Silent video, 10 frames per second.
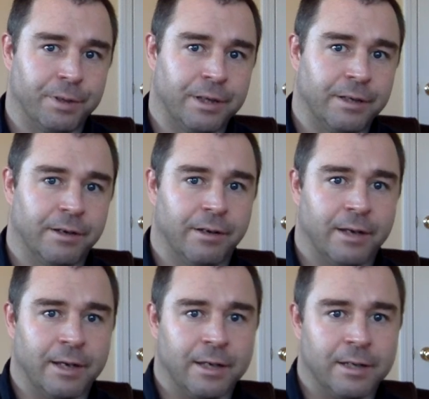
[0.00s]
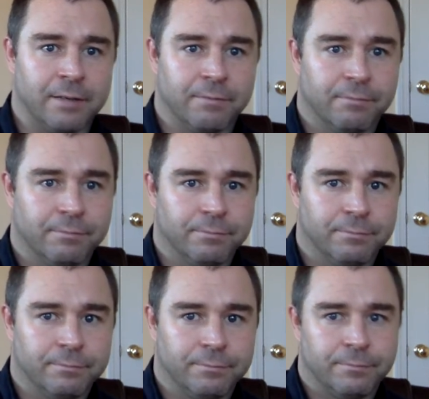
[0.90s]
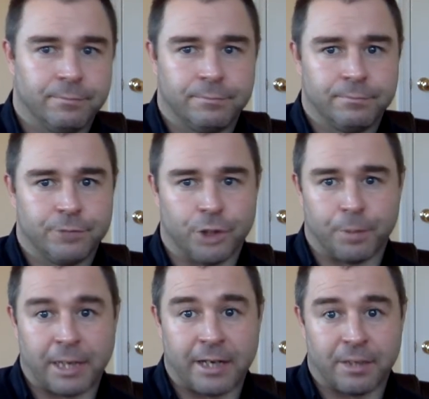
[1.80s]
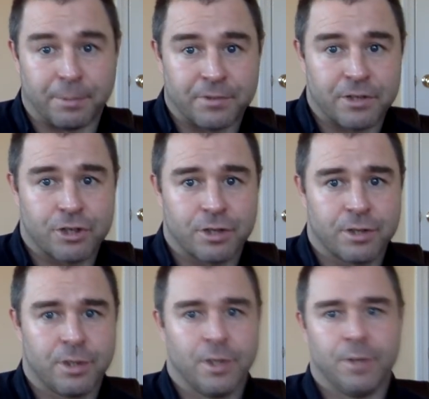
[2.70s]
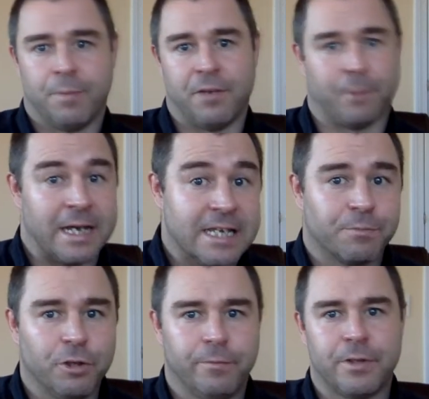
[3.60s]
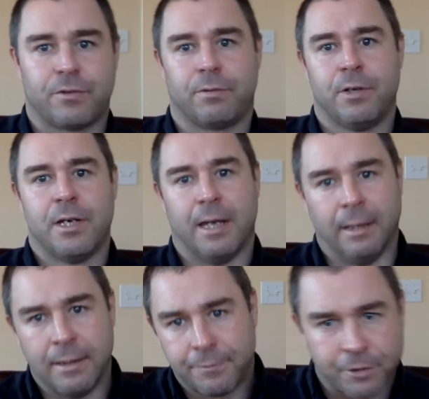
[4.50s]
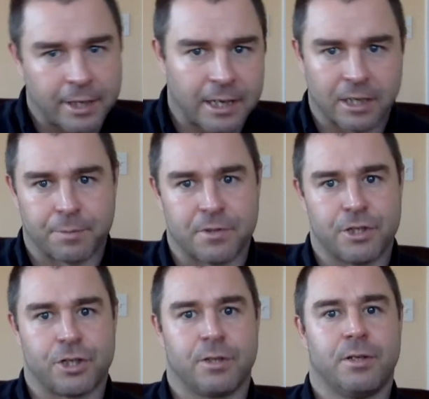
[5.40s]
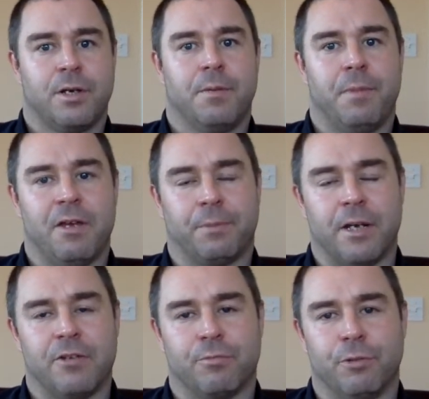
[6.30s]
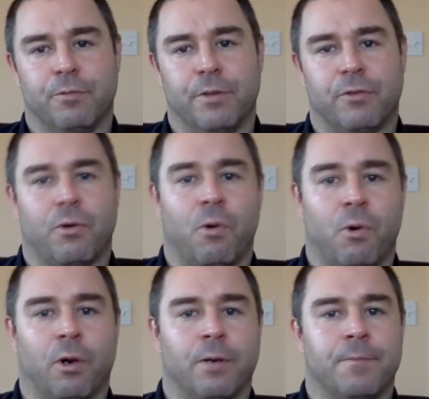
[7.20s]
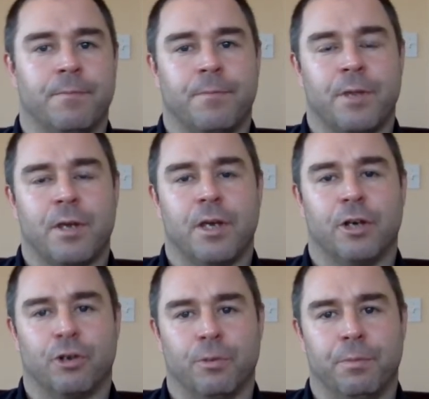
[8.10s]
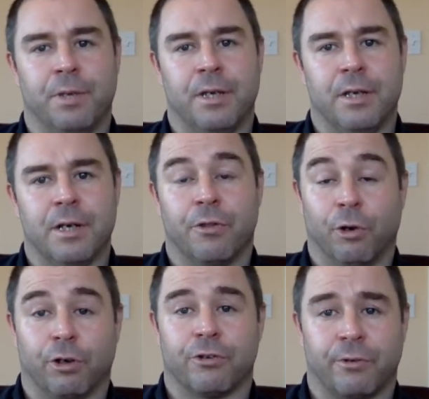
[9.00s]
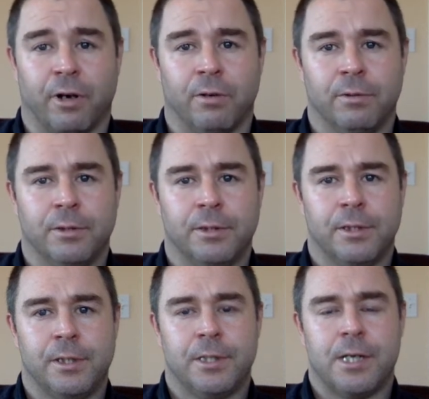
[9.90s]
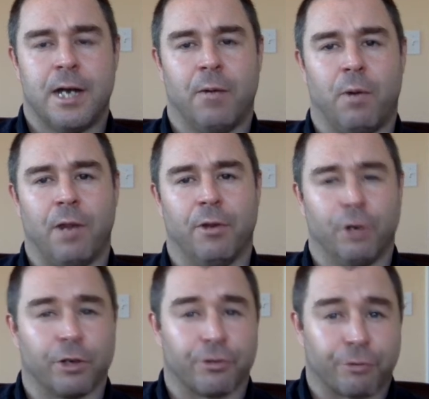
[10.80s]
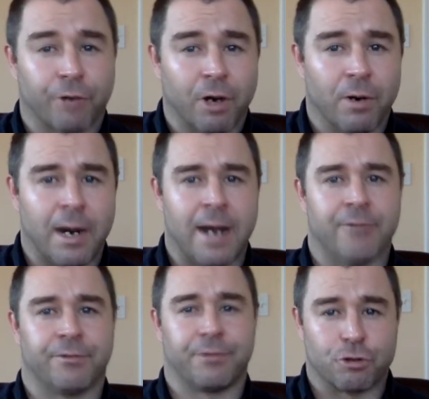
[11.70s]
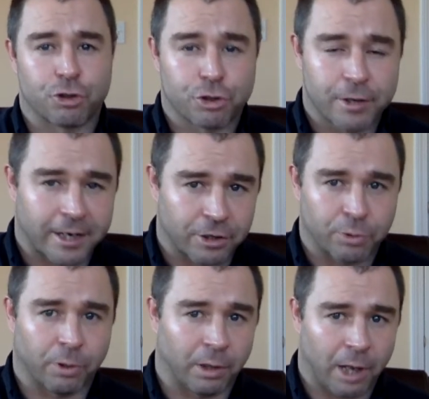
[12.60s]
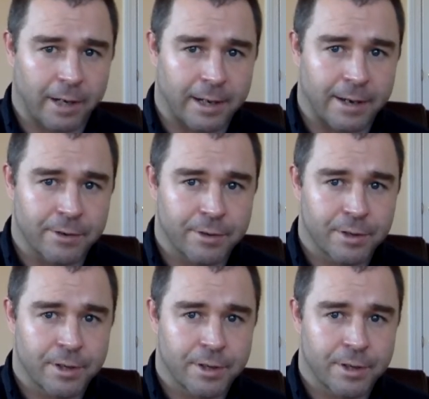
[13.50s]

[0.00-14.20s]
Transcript: be a jumper getting into position based by his movements, a lifter getting into position based by his movements, or it could be the hooker's throw. And while the hooker's throw as the trigger to a line out